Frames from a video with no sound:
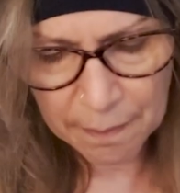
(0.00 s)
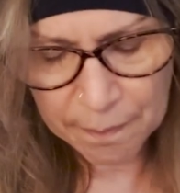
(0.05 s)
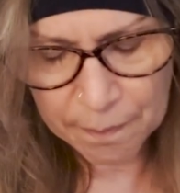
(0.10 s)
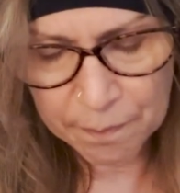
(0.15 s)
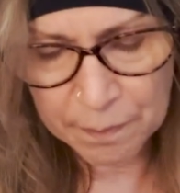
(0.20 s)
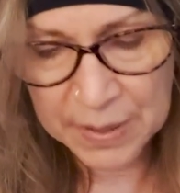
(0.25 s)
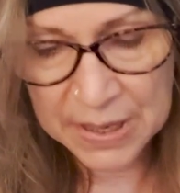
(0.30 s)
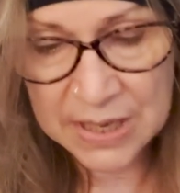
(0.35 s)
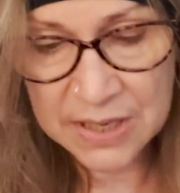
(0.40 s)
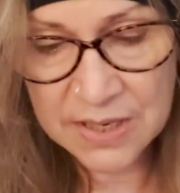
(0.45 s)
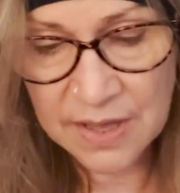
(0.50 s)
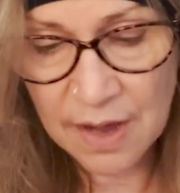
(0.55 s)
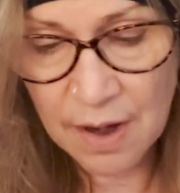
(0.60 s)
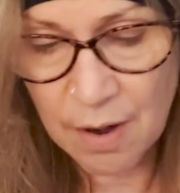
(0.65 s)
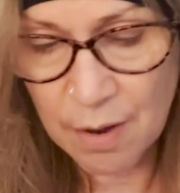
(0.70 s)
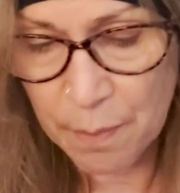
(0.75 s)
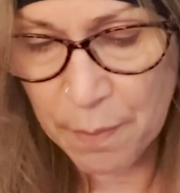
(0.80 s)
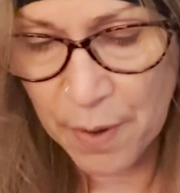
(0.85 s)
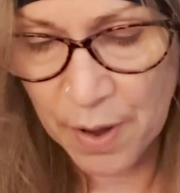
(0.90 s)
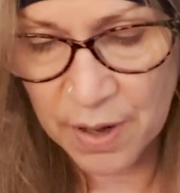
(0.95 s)
Because they
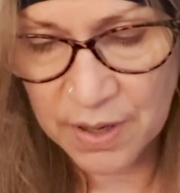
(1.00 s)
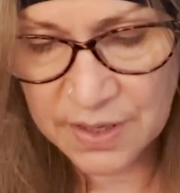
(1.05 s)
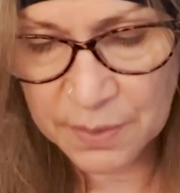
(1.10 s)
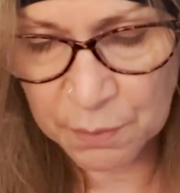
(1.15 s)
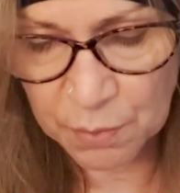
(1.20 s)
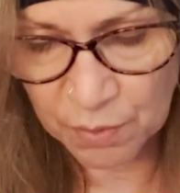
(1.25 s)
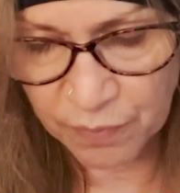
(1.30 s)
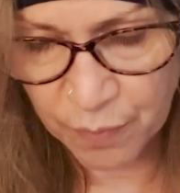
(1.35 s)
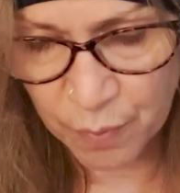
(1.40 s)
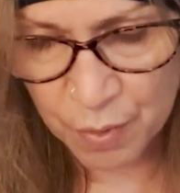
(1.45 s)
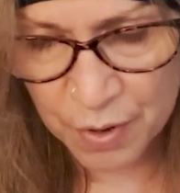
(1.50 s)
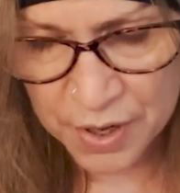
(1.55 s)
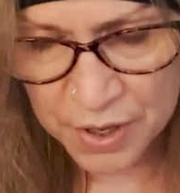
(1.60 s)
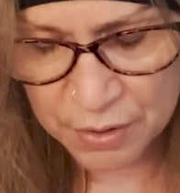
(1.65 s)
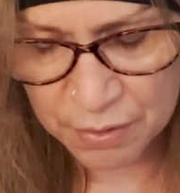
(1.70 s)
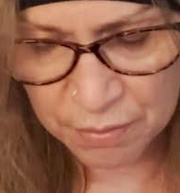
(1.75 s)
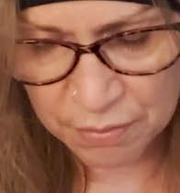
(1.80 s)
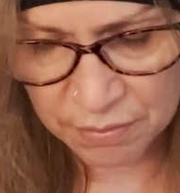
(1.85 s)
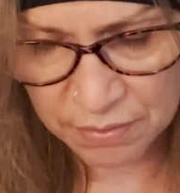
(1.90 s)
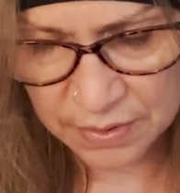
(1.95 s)
are possible for
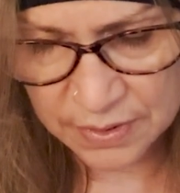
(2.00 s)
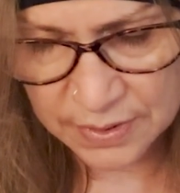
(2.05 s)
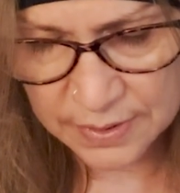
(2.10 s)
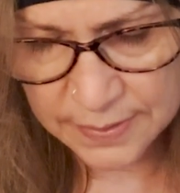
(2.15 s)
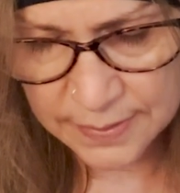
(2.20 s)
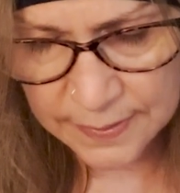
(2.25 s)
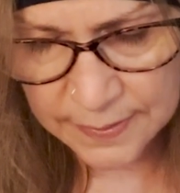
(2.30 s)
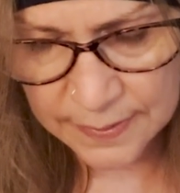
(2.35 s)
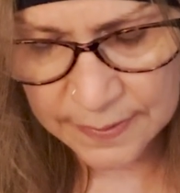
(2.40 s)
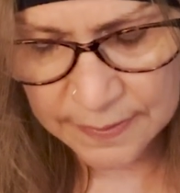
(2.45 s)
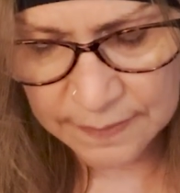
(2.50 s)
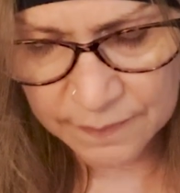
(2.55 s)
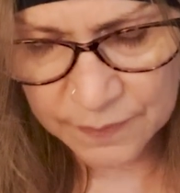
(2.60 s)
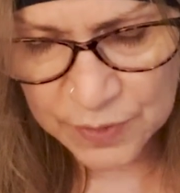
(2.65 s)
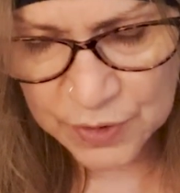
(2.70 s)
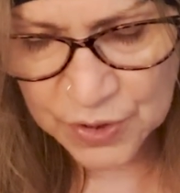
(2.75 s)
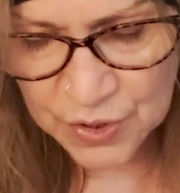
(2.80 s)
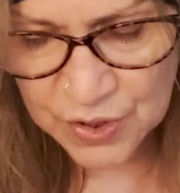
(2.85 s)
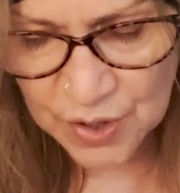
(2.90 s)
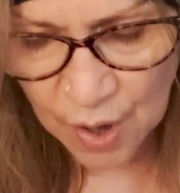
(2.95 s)
you. The
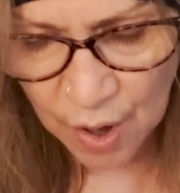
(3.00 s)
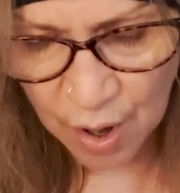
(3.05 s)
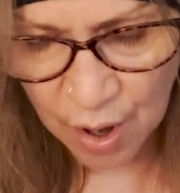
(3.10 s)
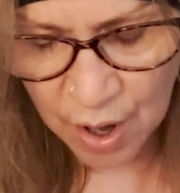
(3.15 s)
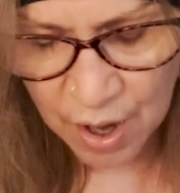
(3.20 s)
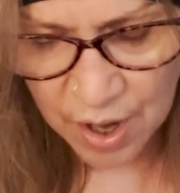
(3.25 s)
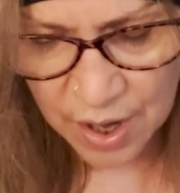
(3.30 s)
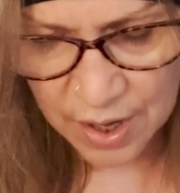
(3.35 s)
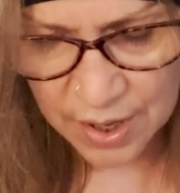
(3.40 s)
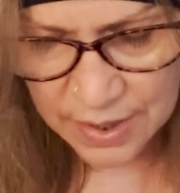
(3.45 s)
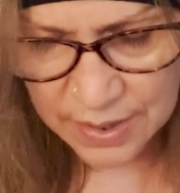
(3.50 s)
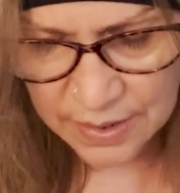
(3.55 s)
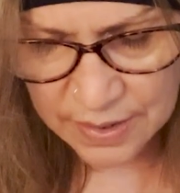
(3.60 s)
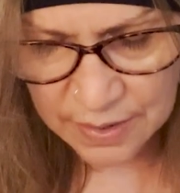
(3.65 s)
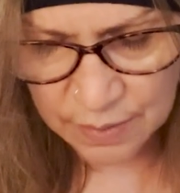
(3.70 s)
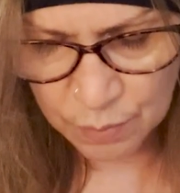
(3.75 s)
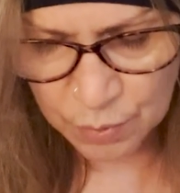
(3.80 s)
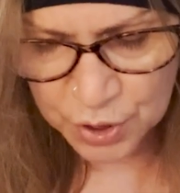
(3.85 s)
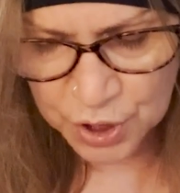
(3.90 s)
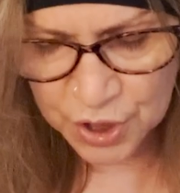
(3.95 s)
Star.
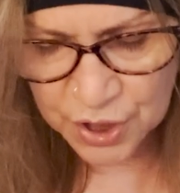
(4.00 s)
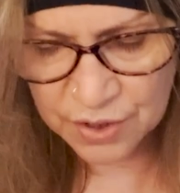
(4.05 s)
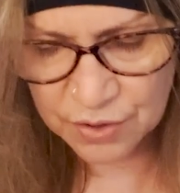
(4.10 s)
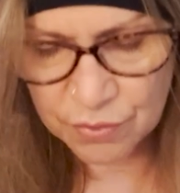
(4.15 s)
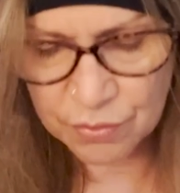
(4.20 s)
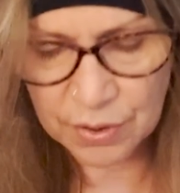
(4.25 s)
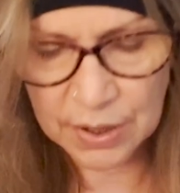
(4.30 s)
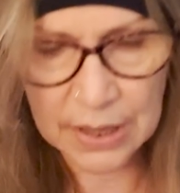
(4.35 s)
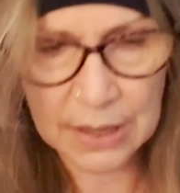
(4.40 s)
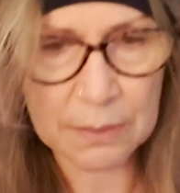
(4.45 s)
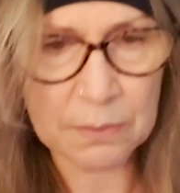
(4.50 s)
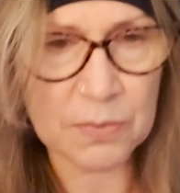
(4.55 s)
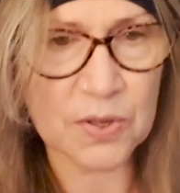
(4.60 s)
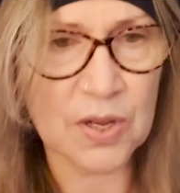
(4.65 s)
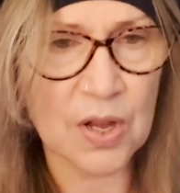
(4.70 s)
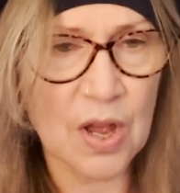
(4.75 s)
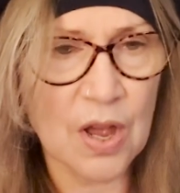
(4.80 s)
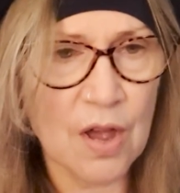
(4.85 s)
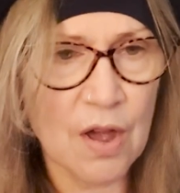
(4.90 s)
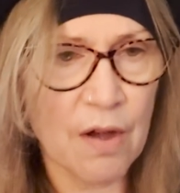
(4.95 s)
Wishes and dreams
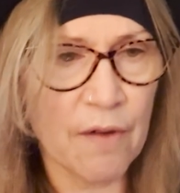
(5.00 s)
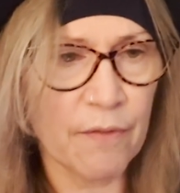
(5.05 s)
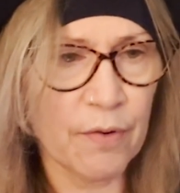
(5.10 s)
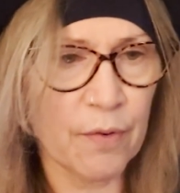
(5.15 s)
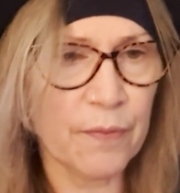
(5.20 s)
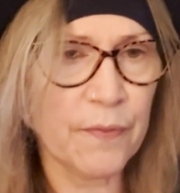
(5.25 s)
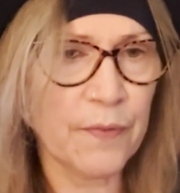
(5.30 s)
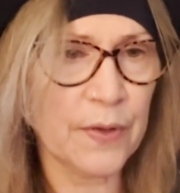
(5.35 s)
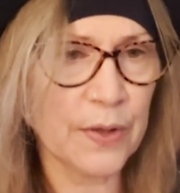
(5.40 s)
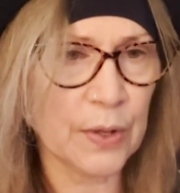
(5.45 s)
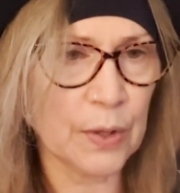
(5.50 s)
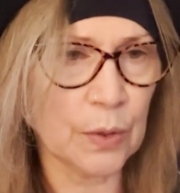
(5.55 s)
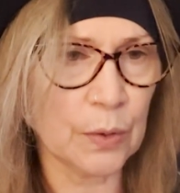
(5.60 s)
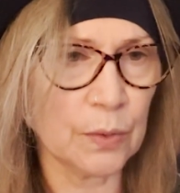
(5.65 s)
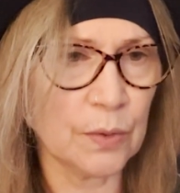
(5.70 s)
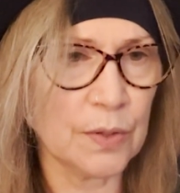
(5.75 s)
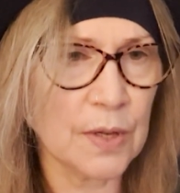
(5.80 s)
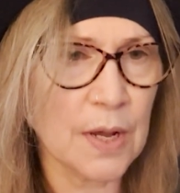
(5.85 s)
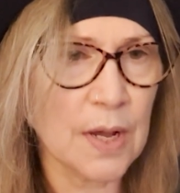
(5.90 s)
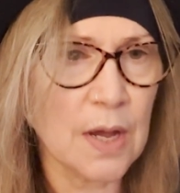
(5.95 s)

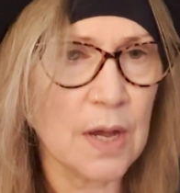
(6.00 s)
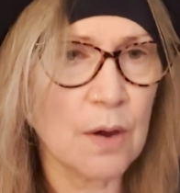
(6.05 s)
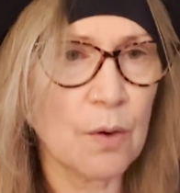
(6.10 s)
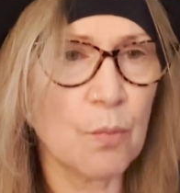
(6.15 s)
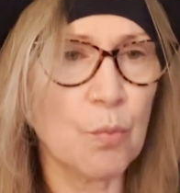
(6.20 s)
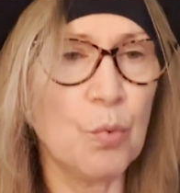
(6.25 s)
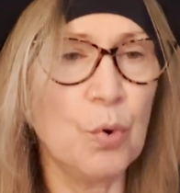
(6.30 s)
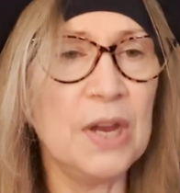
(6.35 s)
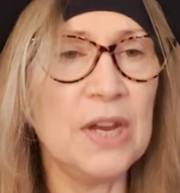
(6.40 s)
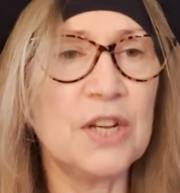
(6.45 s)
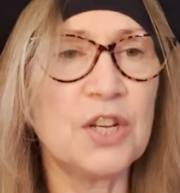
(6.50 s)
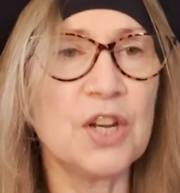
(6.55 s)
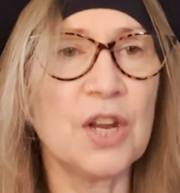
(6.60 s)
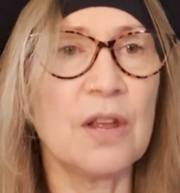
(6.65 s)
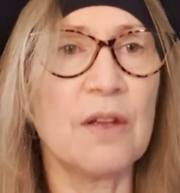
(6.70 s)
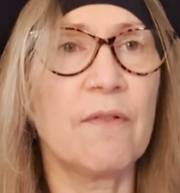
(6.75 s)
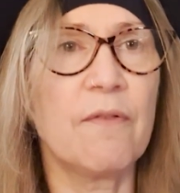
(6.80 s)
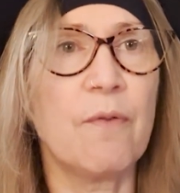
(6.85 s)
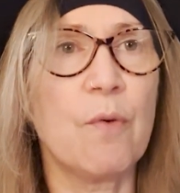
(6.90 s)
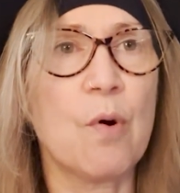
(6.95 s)
fulfilled.
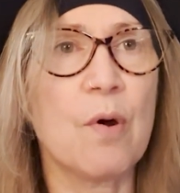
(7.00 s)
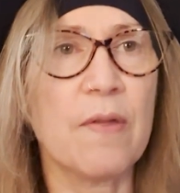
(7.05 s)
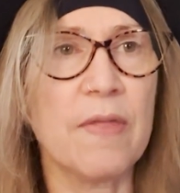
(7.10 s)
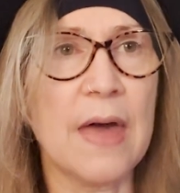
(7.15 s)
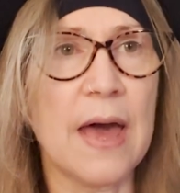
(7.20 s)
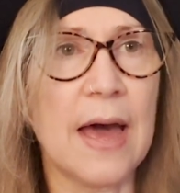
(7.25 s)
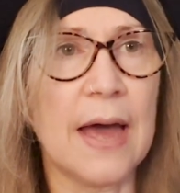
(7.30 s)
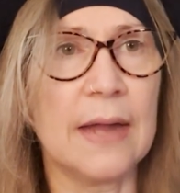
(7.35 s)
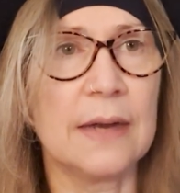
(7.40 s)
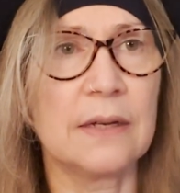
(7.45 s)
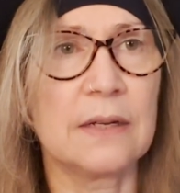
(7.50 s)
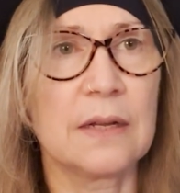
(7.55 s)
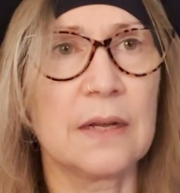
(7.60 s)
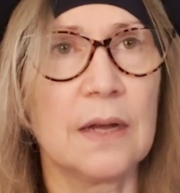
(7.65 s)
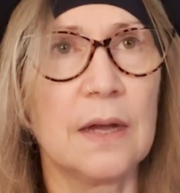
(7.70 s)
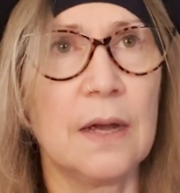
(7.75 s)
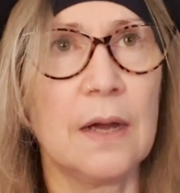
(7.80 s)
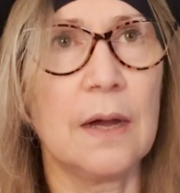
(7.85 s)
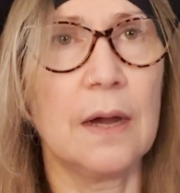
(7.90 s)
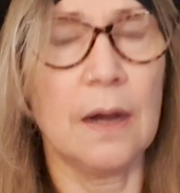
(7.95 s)
Reaching for that.
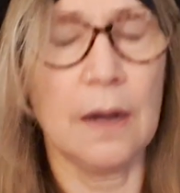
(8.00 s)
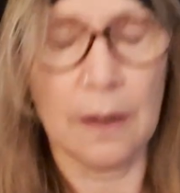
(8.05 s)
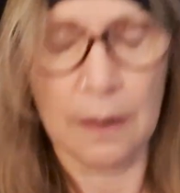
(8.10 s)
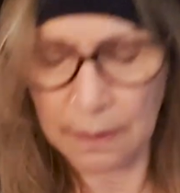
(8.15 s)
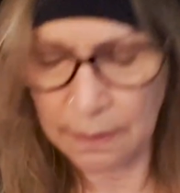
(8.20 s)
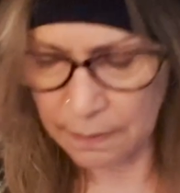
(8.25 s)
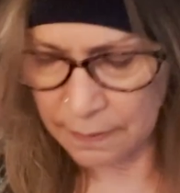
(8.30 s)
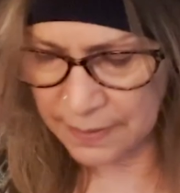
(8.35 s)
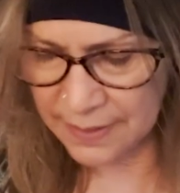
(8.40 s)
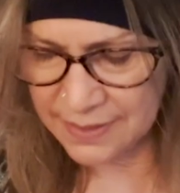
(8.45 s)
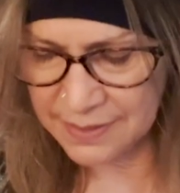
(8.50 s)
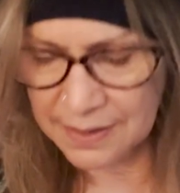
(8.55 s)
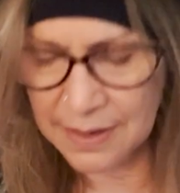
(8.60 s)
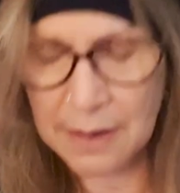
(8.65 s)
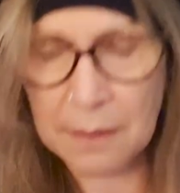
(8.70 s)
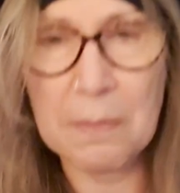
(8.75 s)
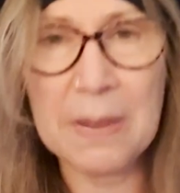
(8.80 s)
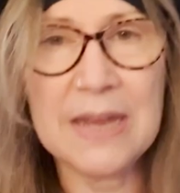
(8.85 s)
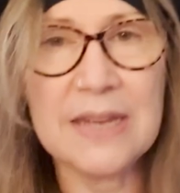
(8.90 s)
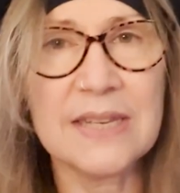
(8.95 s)

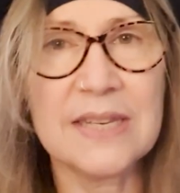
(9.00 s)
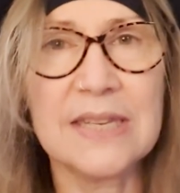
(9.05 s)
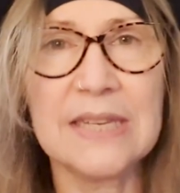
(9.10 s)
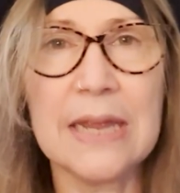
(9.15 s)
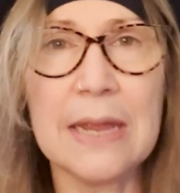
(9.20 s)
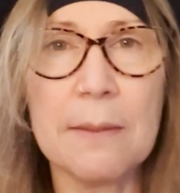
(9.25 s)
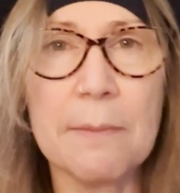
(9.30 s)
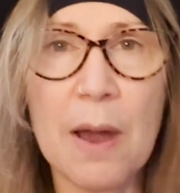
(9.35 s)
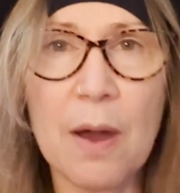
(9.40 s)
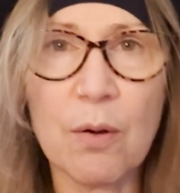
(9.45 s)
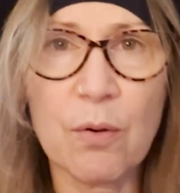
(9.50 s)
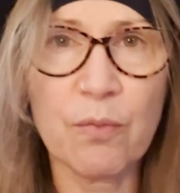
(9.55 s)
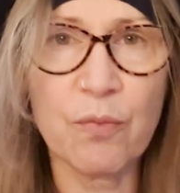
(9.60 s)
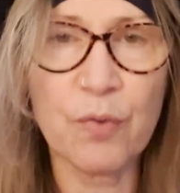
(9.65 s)
It may seem out of